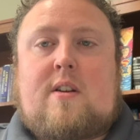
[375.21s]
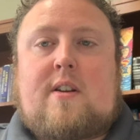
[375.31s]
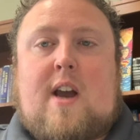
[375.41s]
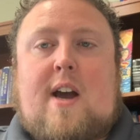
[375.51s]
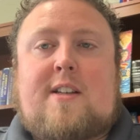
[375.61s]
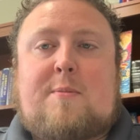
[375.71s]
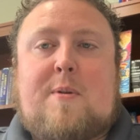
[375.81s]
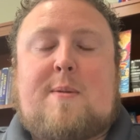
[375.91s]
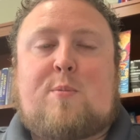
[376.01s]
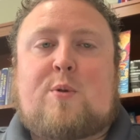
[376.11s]
God's
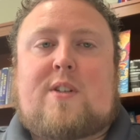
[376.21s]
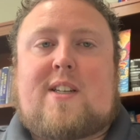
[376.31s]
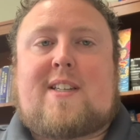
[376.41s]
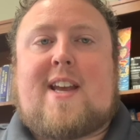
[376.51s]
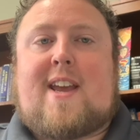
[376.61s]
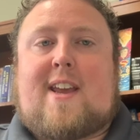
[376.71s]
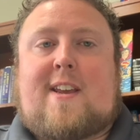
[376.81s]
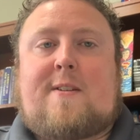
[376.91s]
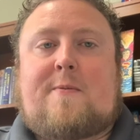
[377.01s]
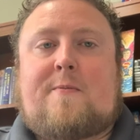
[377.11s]
people
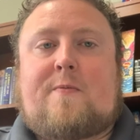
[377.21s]
today